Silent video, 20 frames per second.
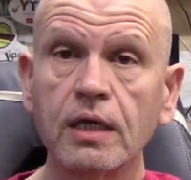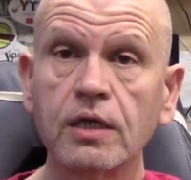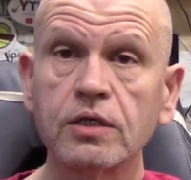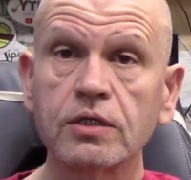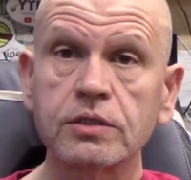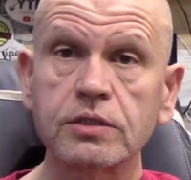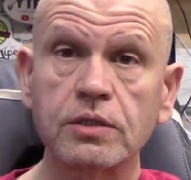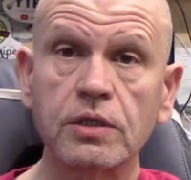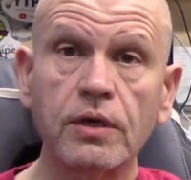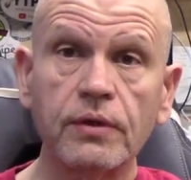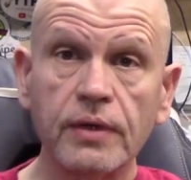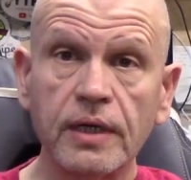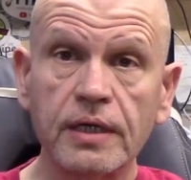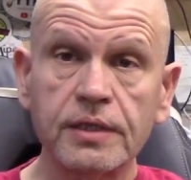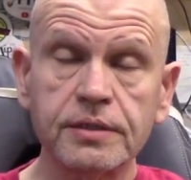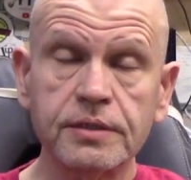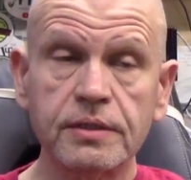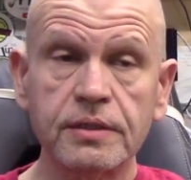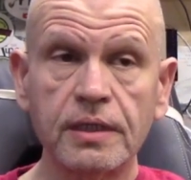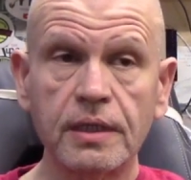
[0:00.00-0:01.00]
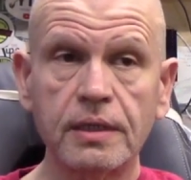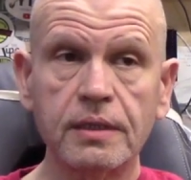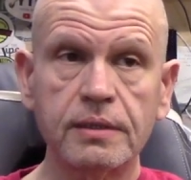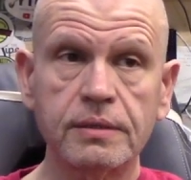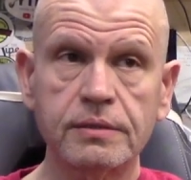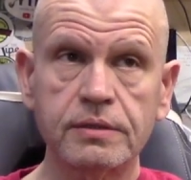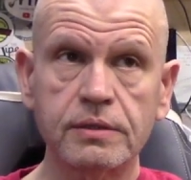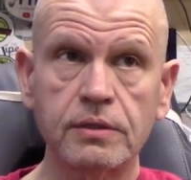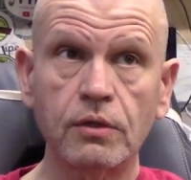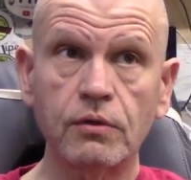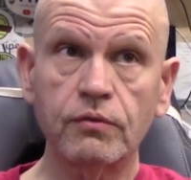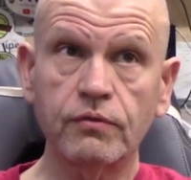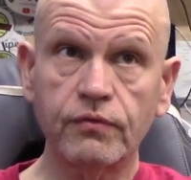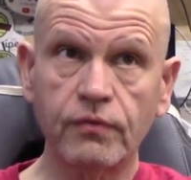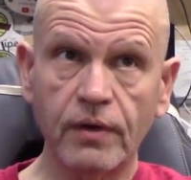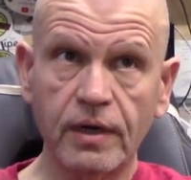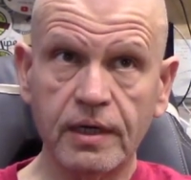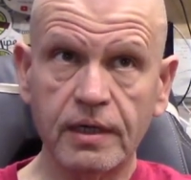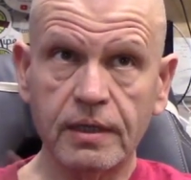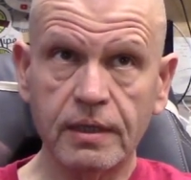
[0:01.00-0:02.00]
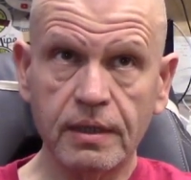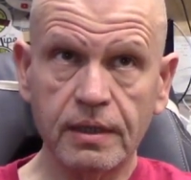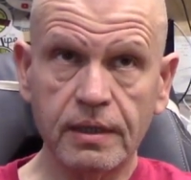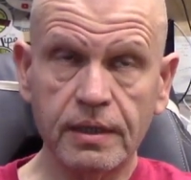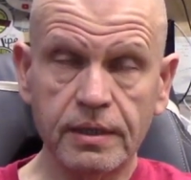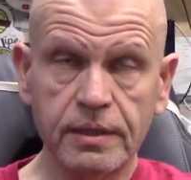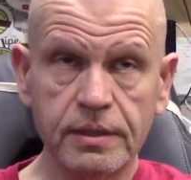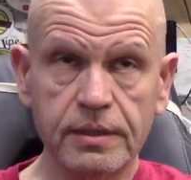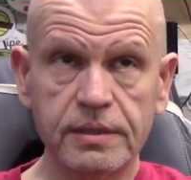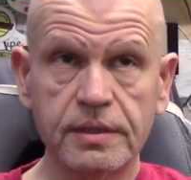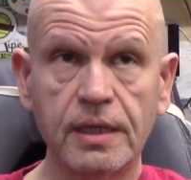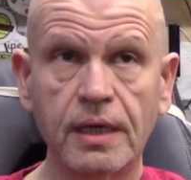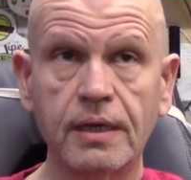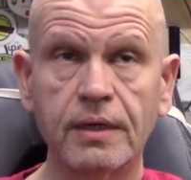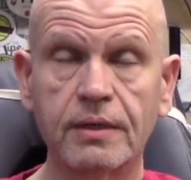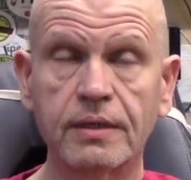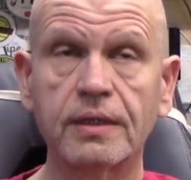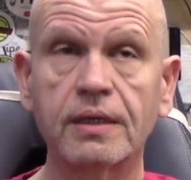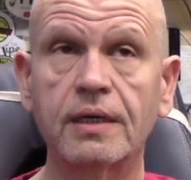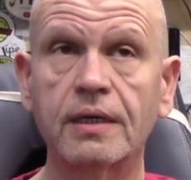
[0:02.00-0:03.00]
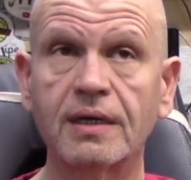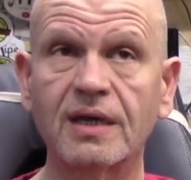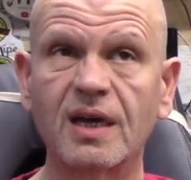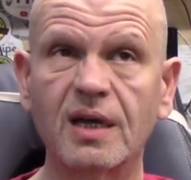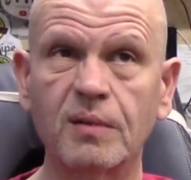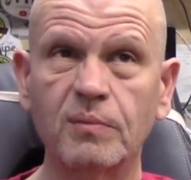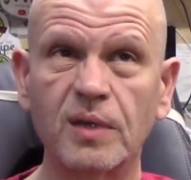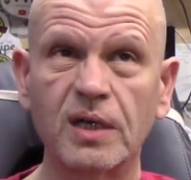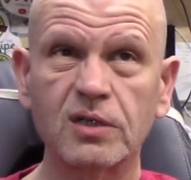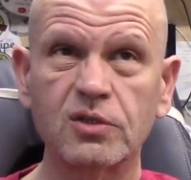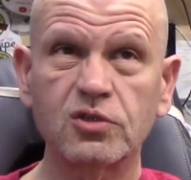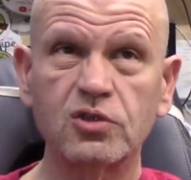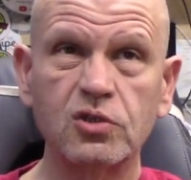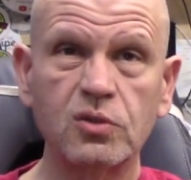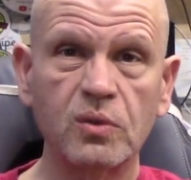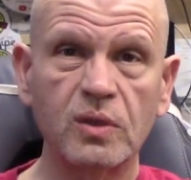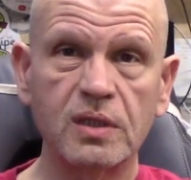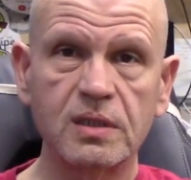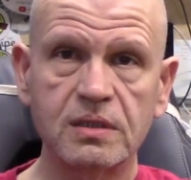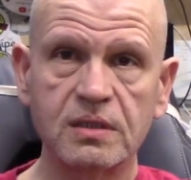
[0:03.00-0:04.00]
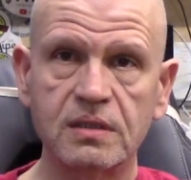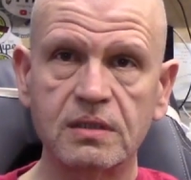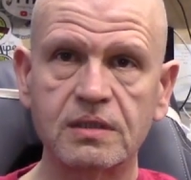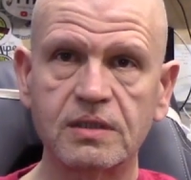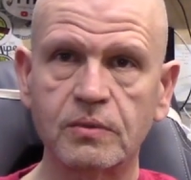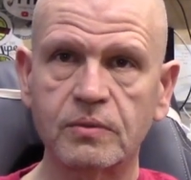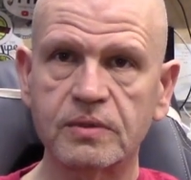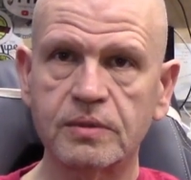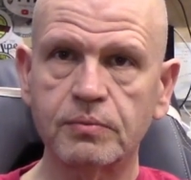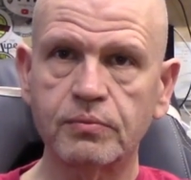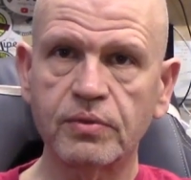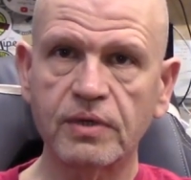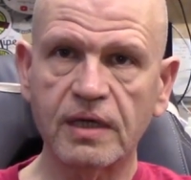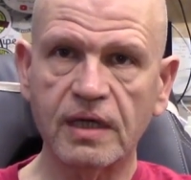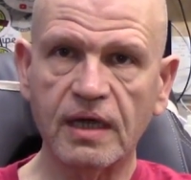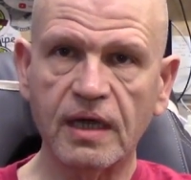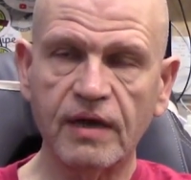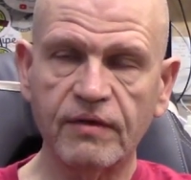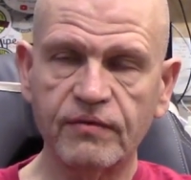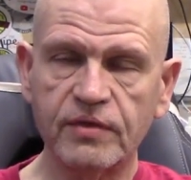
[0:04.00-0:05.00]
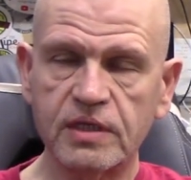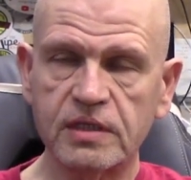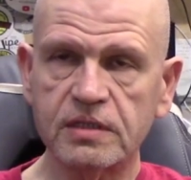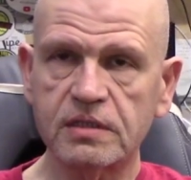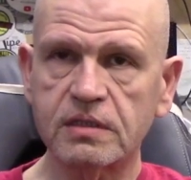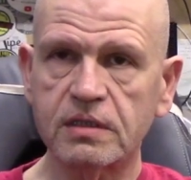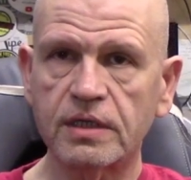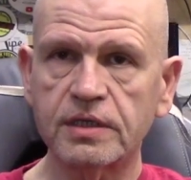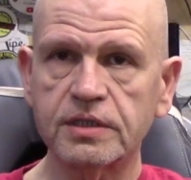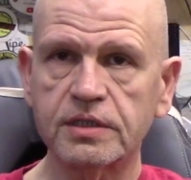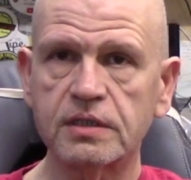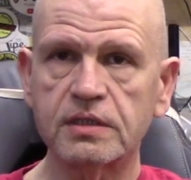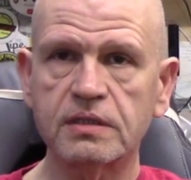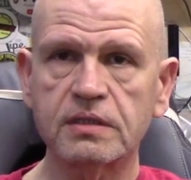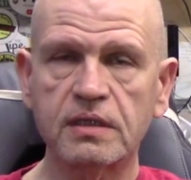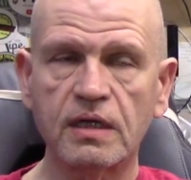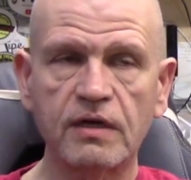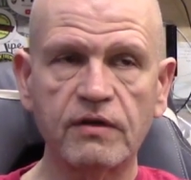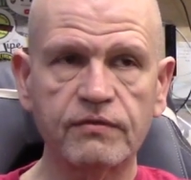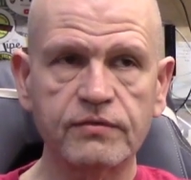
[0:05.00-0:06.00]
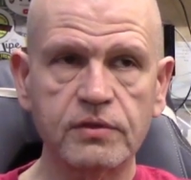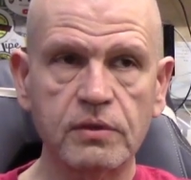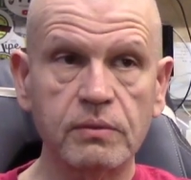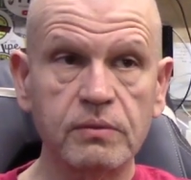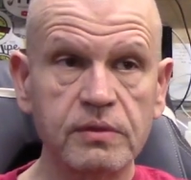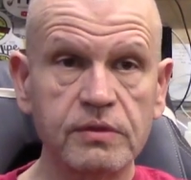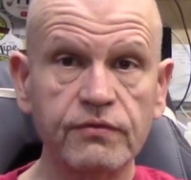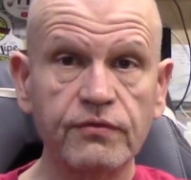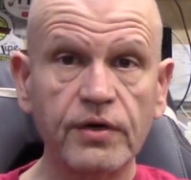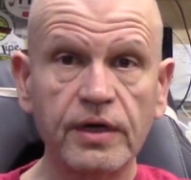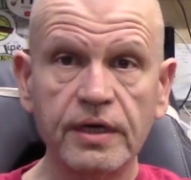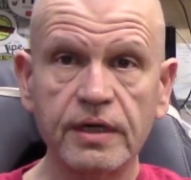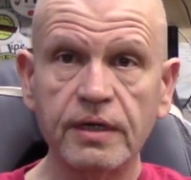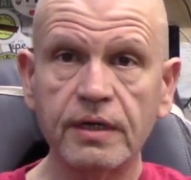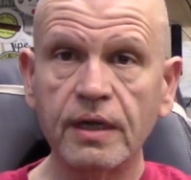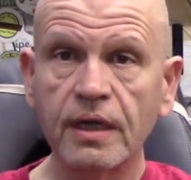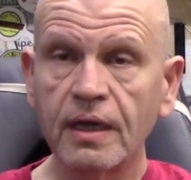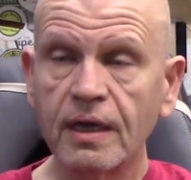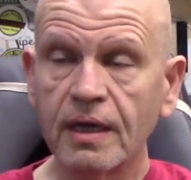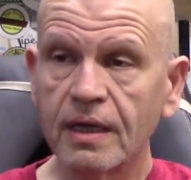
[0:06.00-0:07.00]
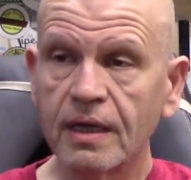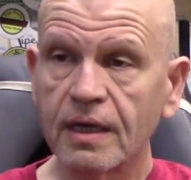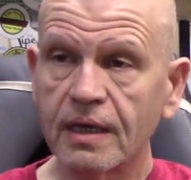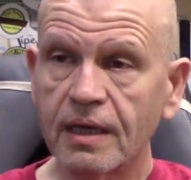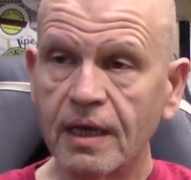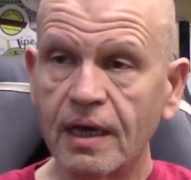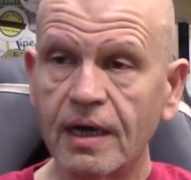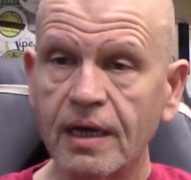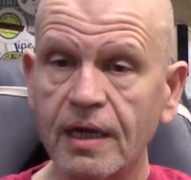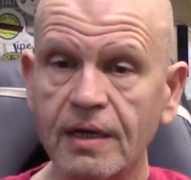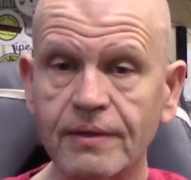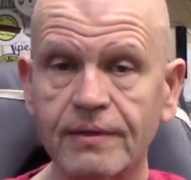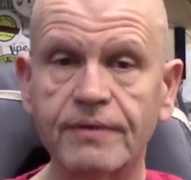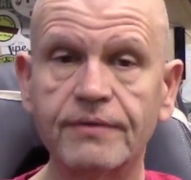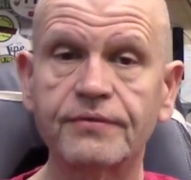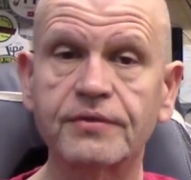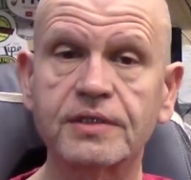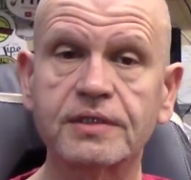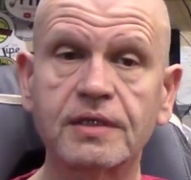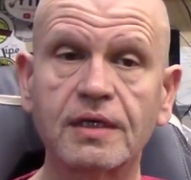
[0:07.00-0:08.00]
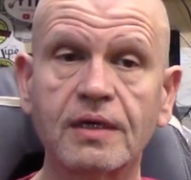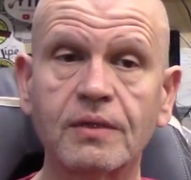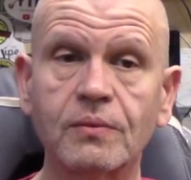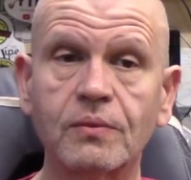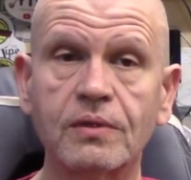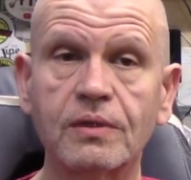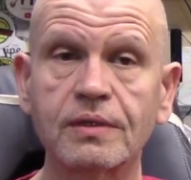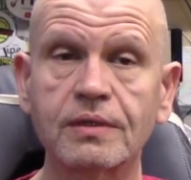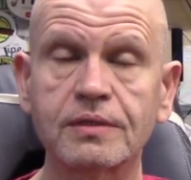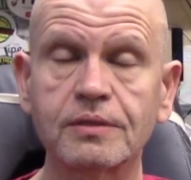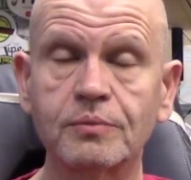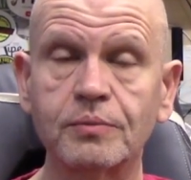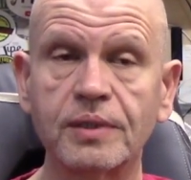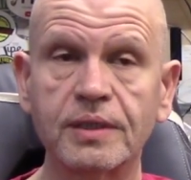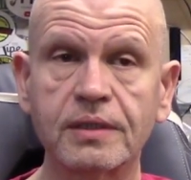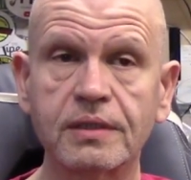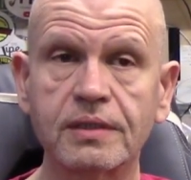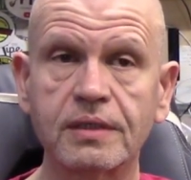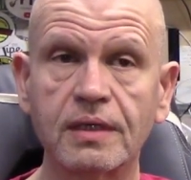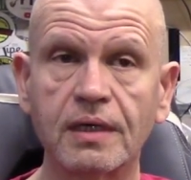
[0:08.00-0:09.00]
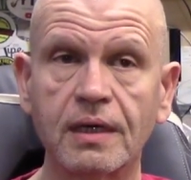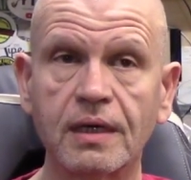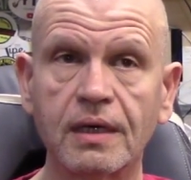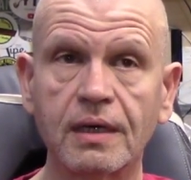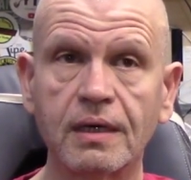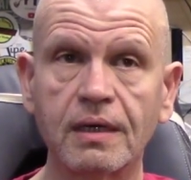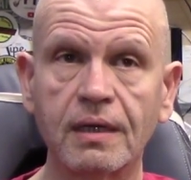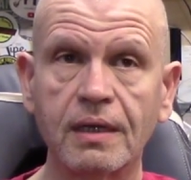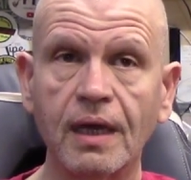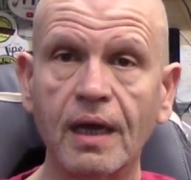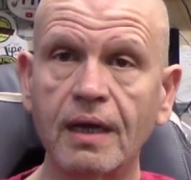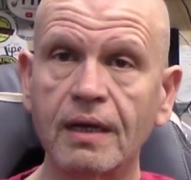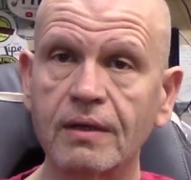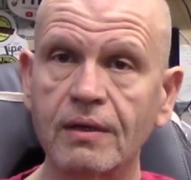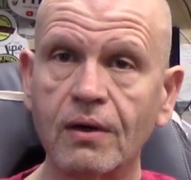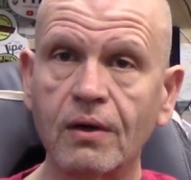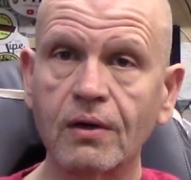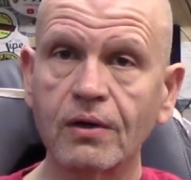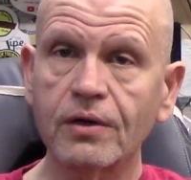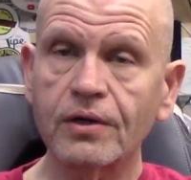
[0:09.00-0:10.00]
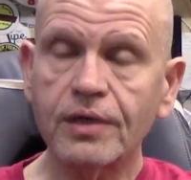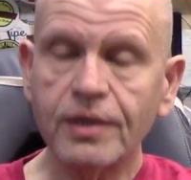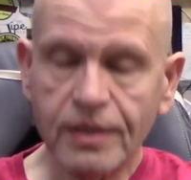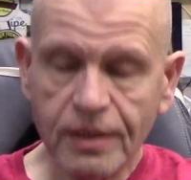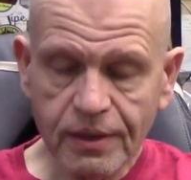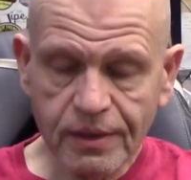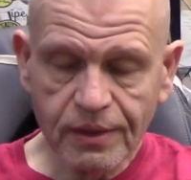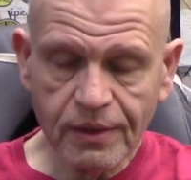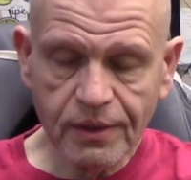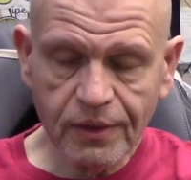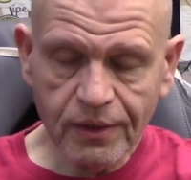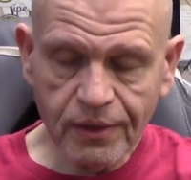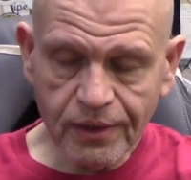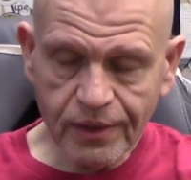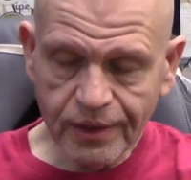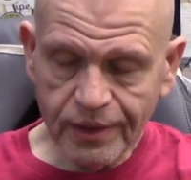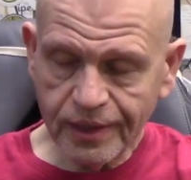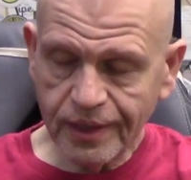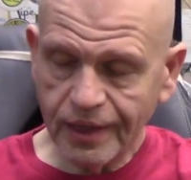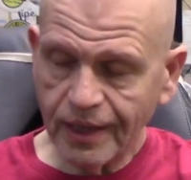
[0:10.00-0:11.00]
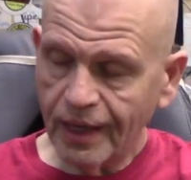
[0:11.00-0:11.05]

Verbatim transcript: Snow yesterday, snow Friday night into Saturday, got about two inches. It was pretty heavy, slushy stuff, so it was fun getting it off the sidewalks, but uh, yeah, all good, all good.